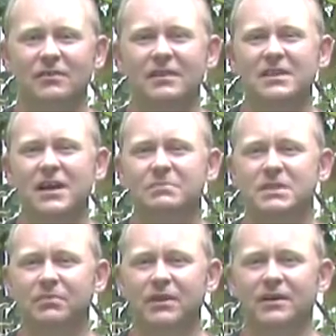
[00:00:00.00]
the types
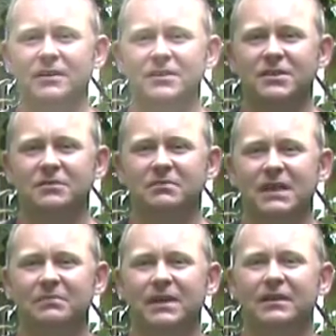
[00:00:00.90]
of plants you
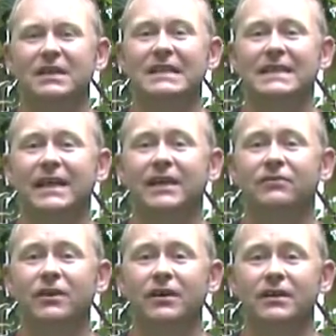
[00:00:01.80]
might be able to
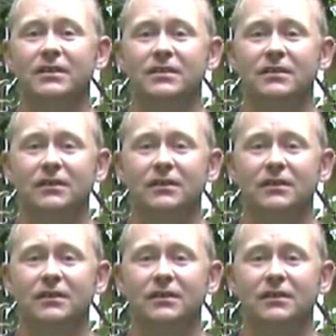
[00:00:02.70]
containerise,